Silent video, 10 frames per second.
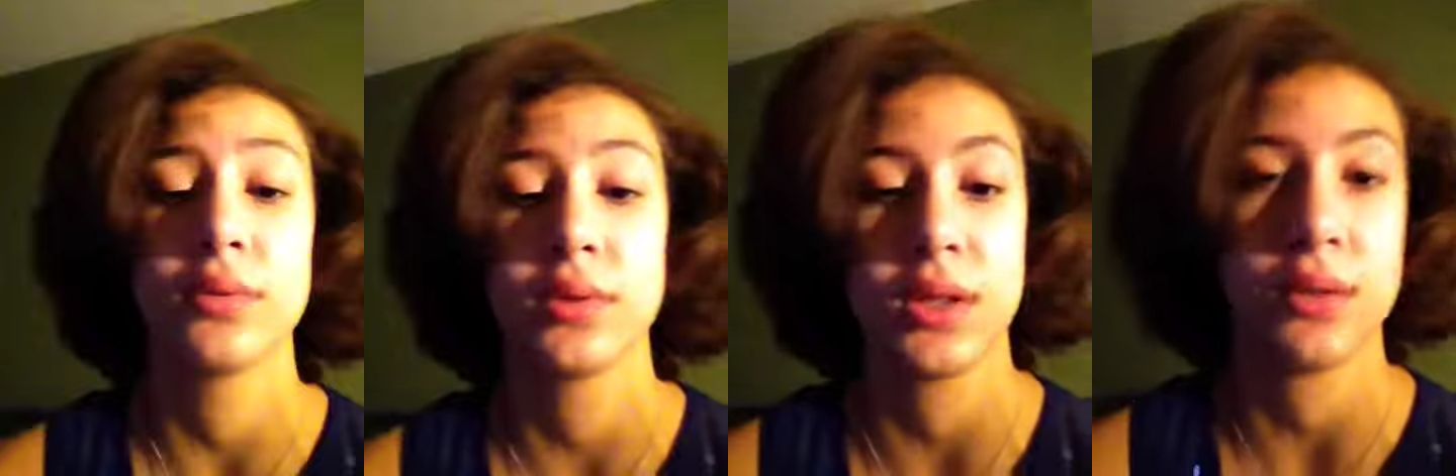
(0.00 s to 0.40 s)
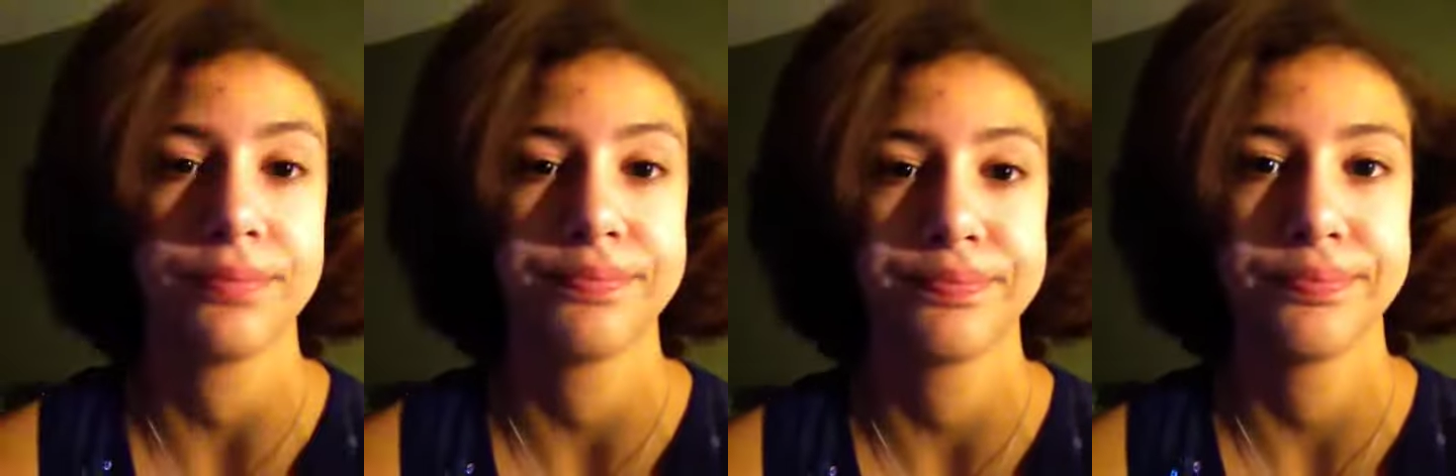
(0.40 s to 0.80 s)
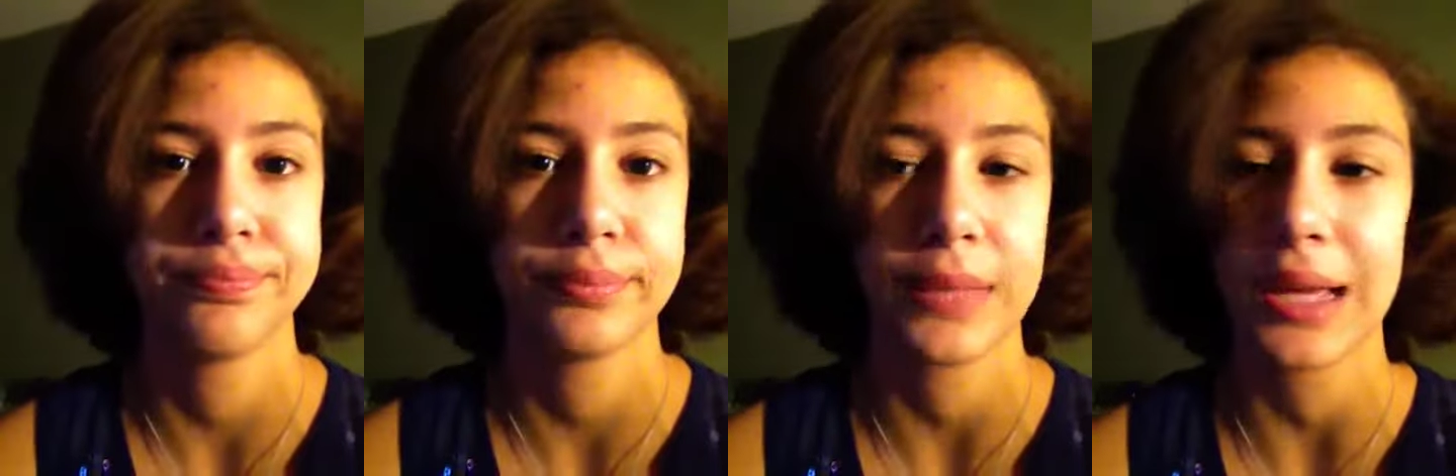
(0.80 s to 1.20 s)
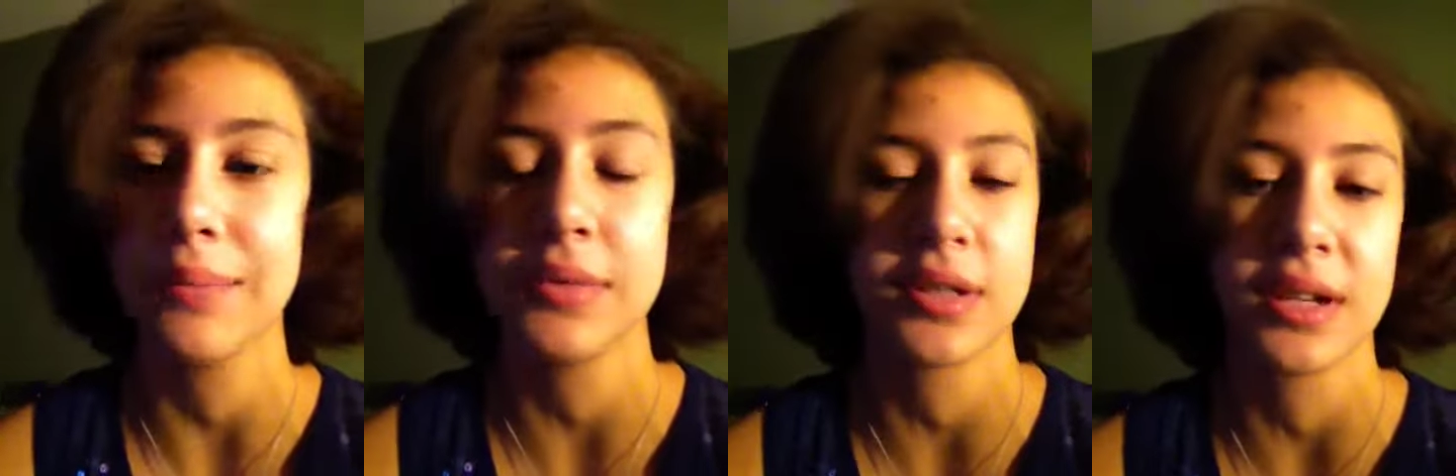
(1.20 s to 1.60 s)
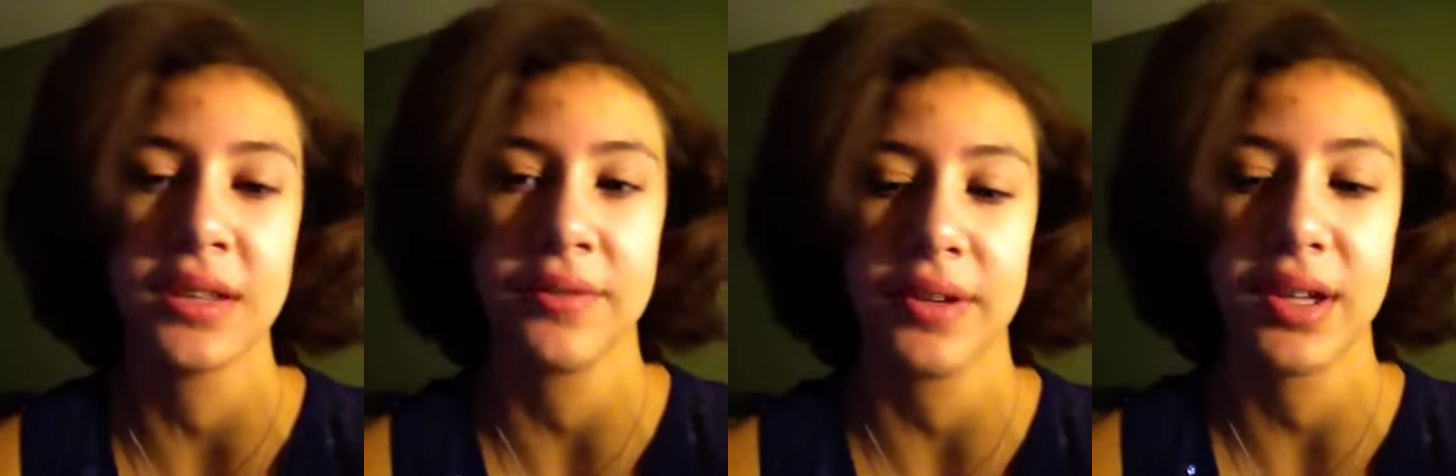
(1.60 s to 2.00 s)
So, I'm just going to
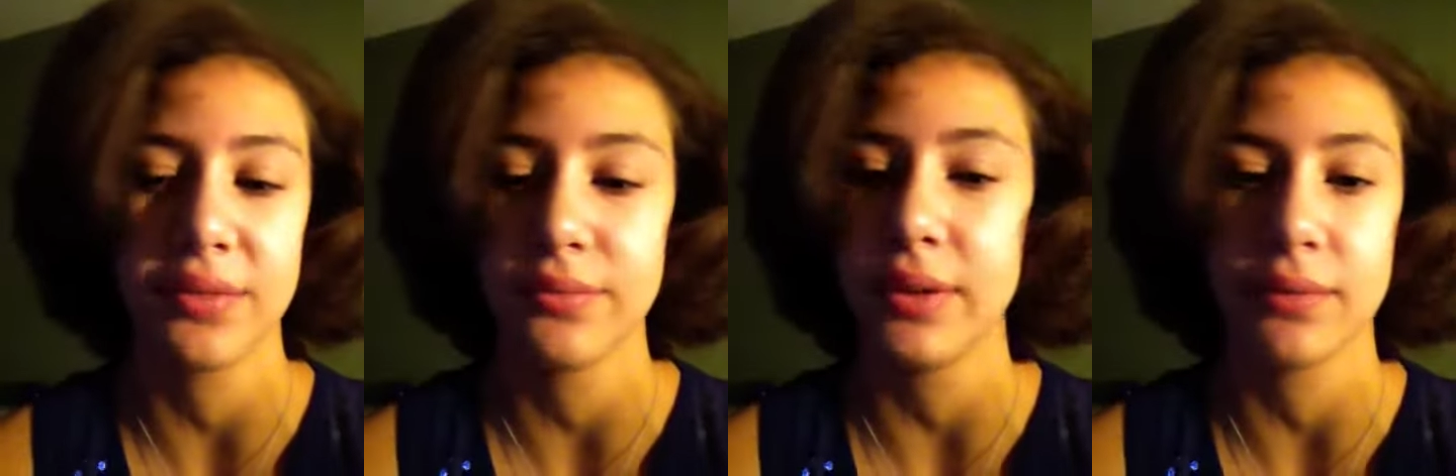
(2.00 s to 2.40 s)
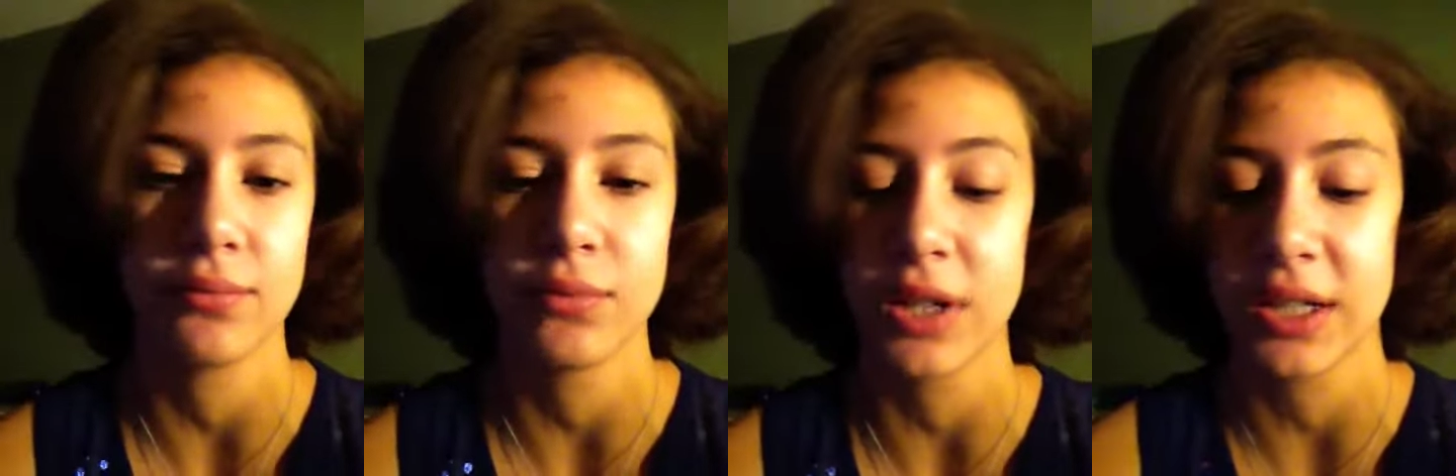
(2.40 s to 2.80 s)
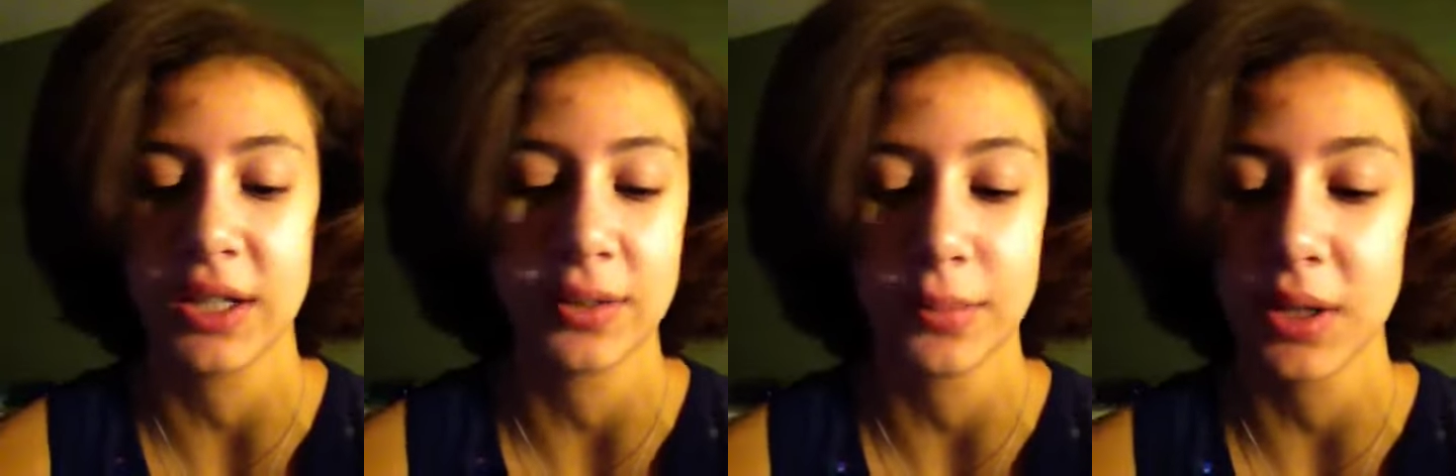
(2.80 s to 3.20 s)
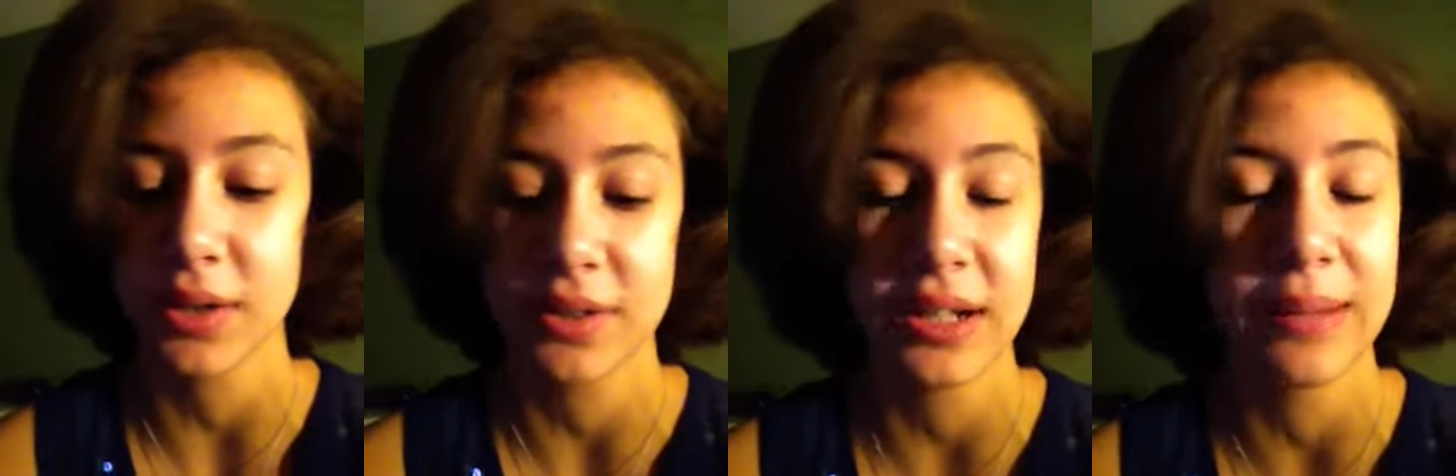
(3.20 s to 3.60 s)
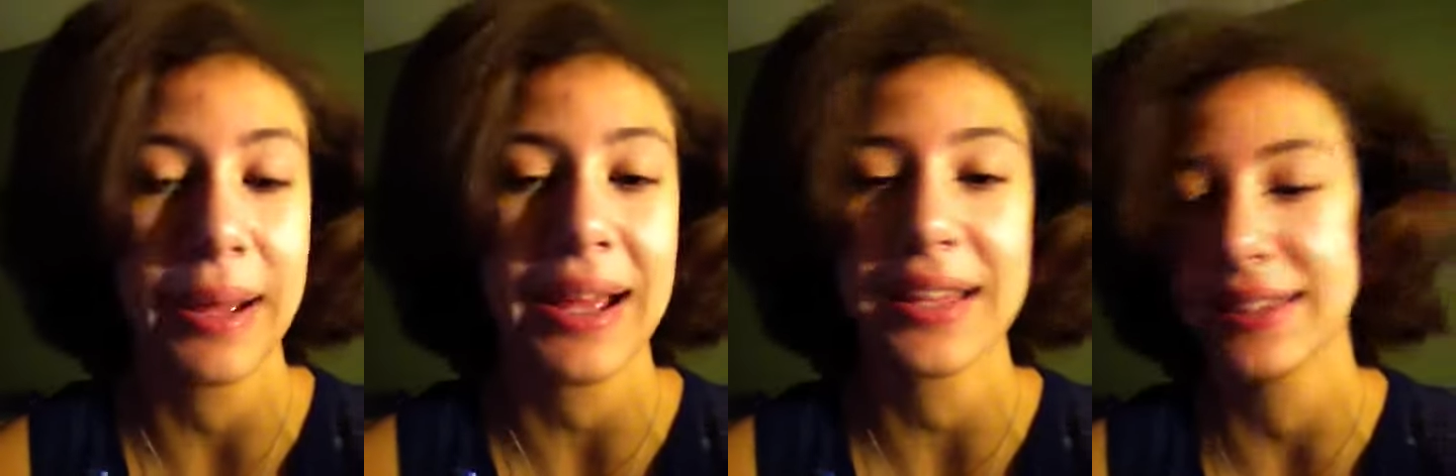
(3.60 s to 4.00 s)
end the video right here. I'm going to say
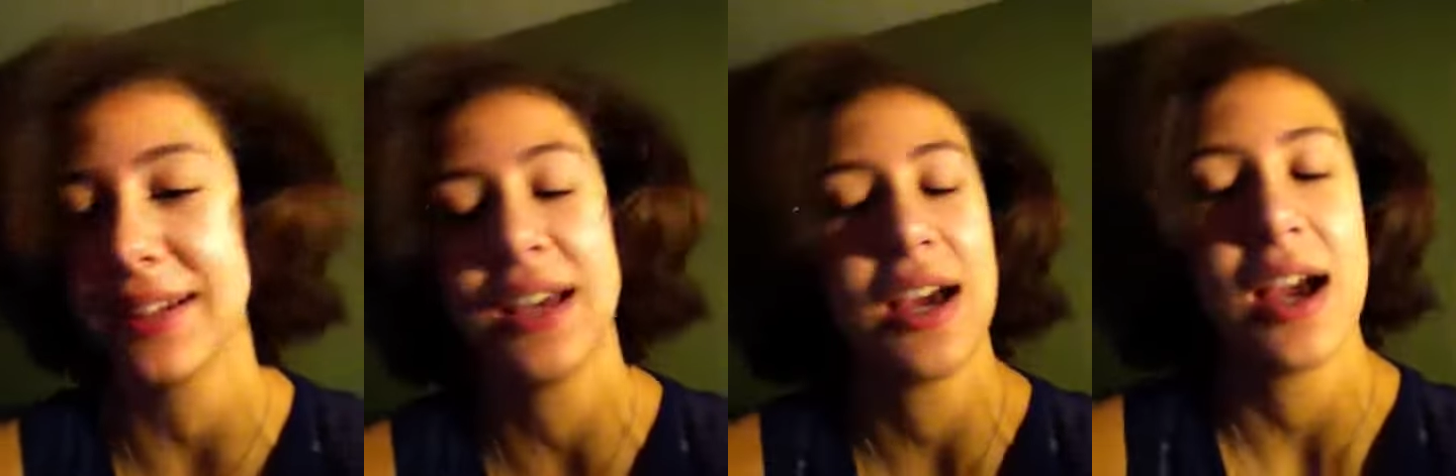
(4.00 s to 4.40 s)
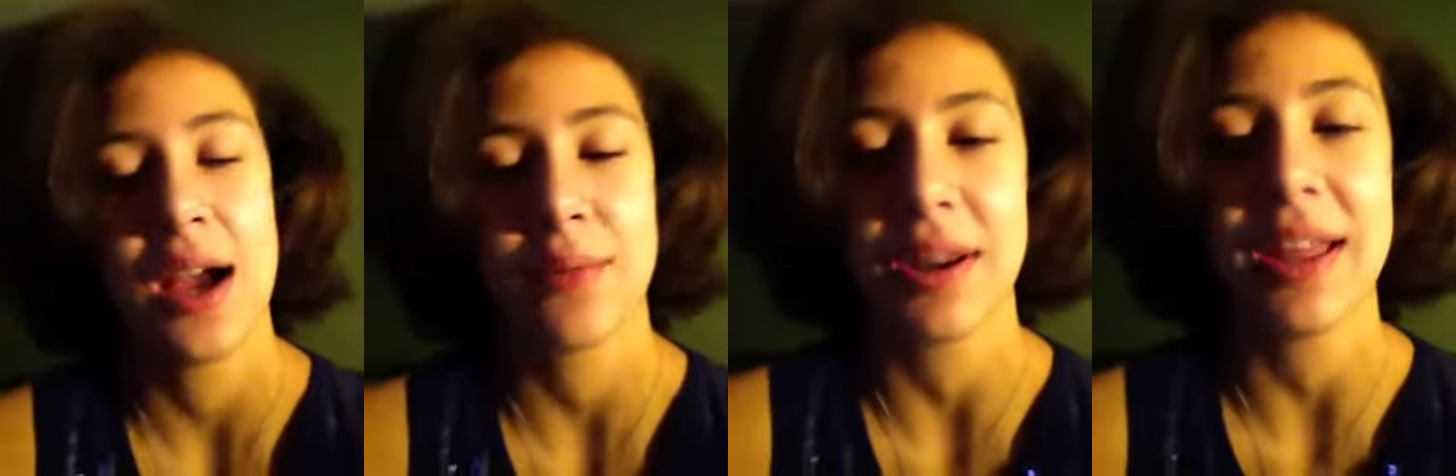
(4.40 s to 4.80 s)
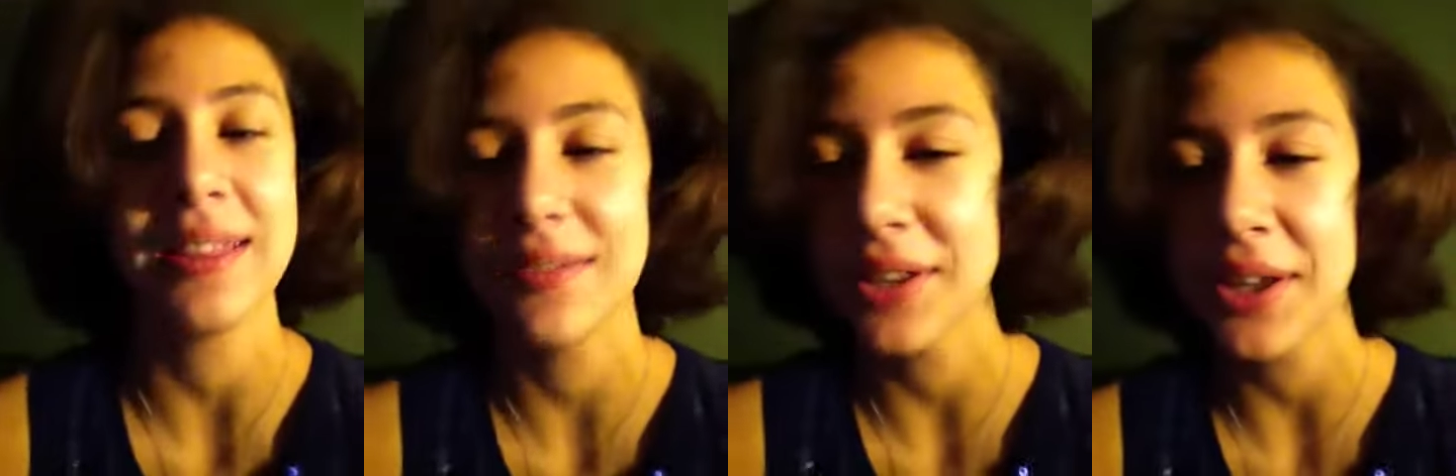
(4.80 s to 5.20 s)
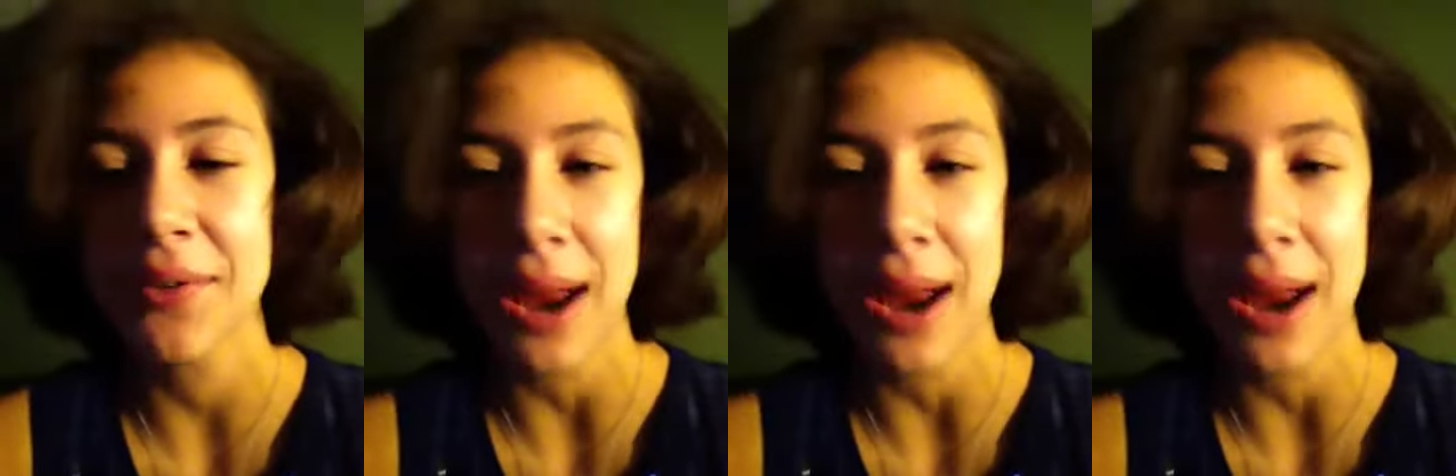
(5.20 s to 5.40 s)
bye, and then I'm going to end the video.